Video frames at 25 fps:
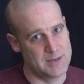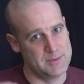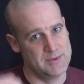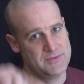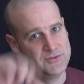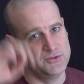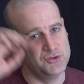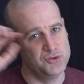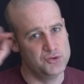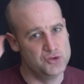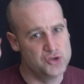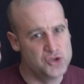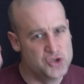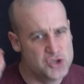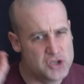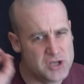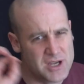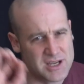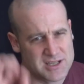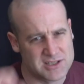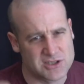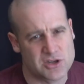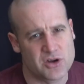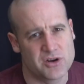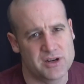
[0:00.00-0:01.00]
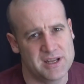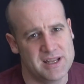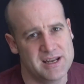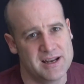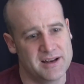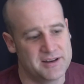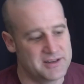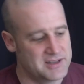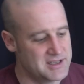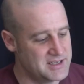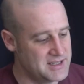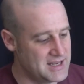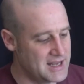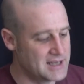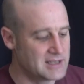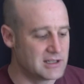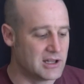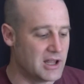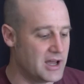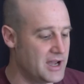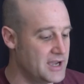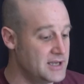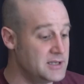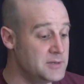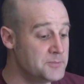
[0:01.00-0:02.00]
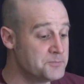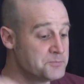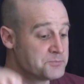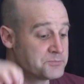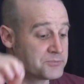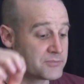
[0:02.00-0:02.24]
if you just got in under the deadline,